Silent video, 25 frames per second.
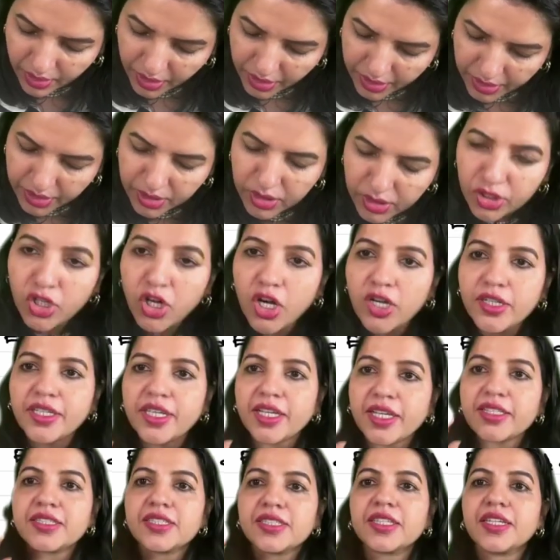It is not
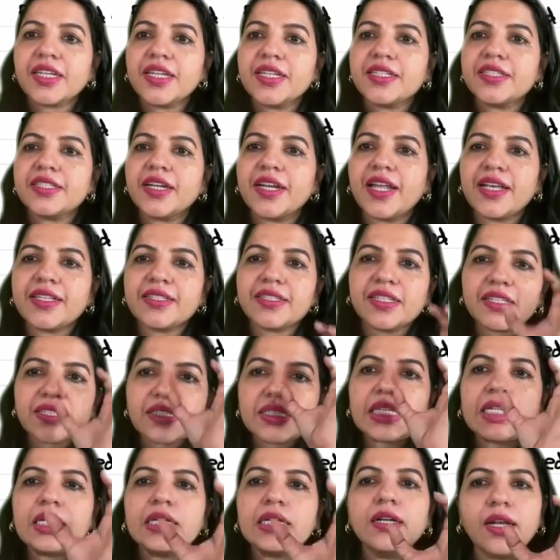excreted as a
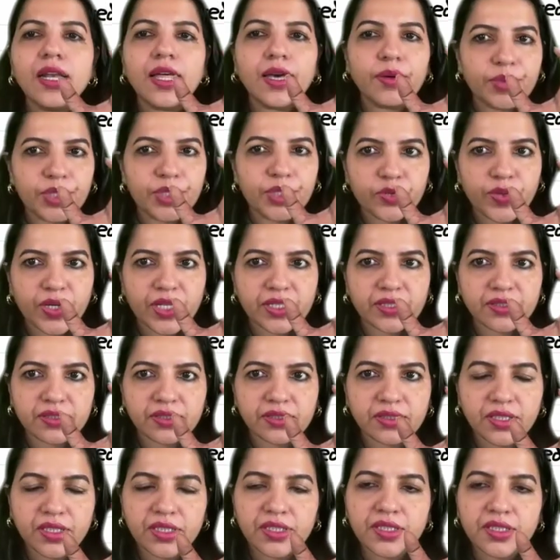single amino
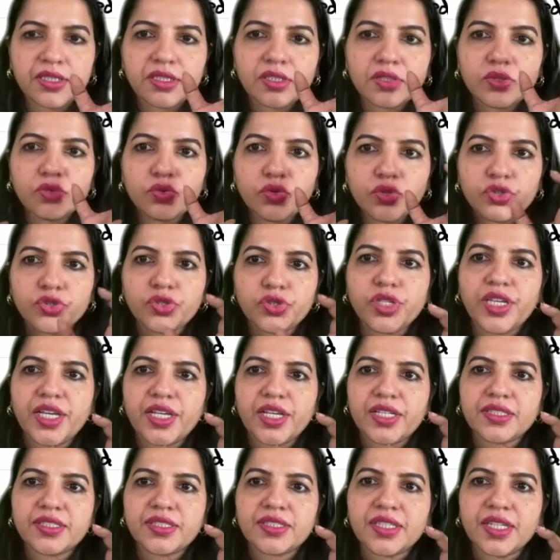acid. It is usually
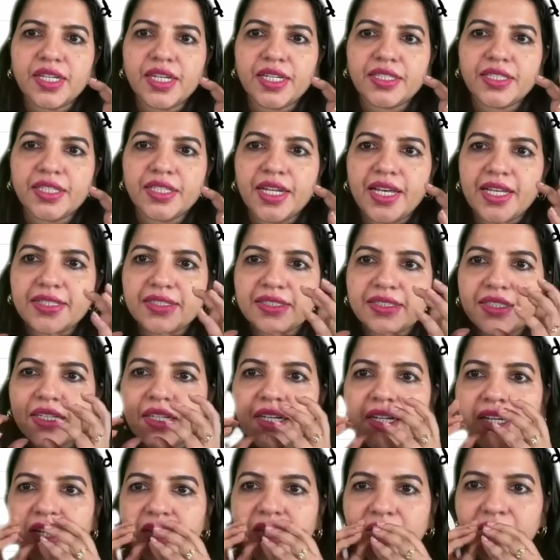excreted as
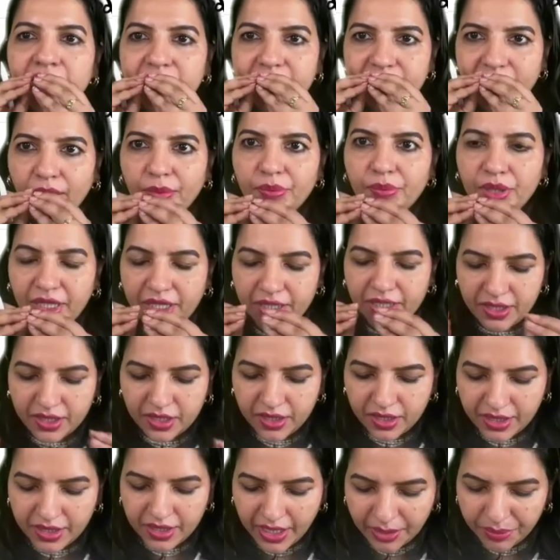a doublet.
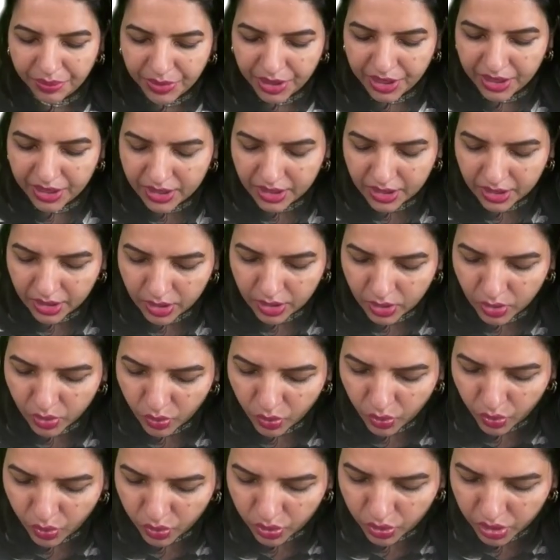That means it is
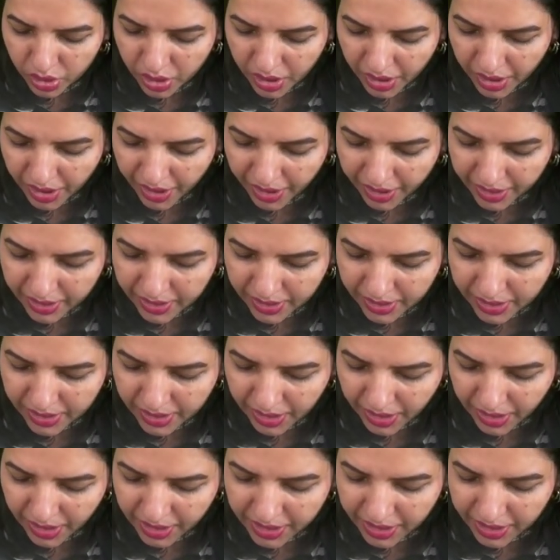usually
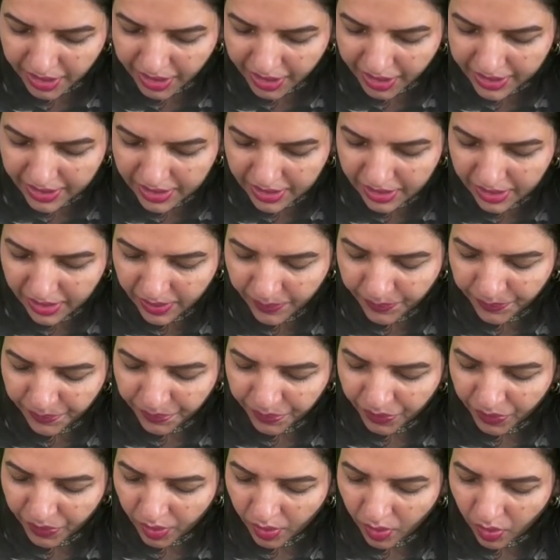excreted as
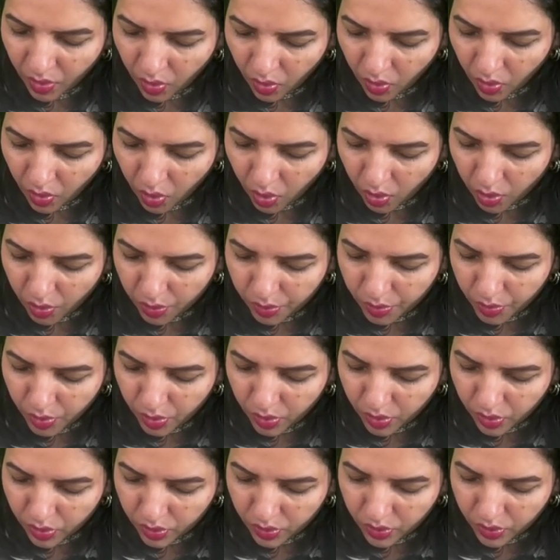
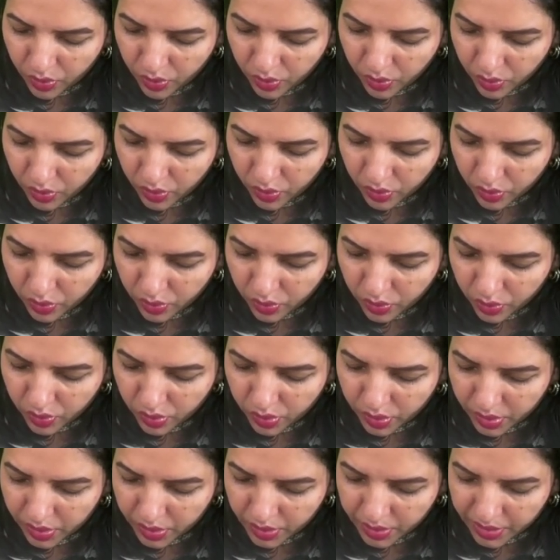
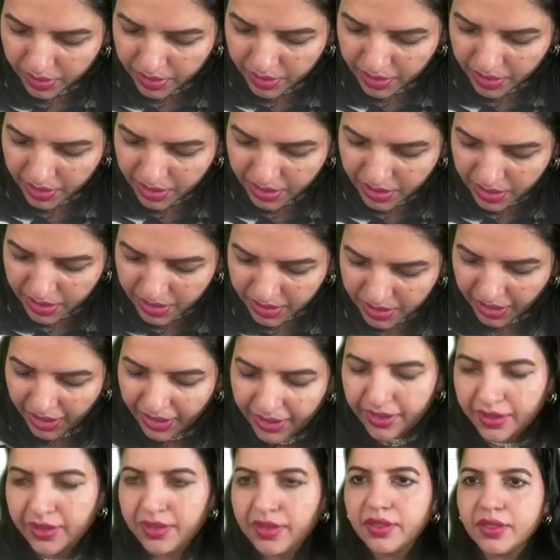
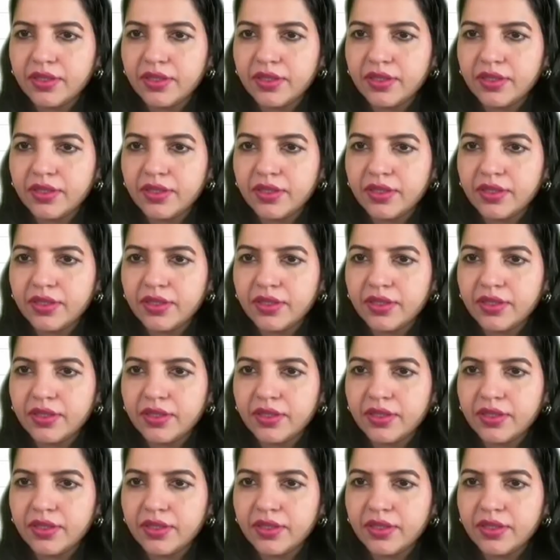homocysteine.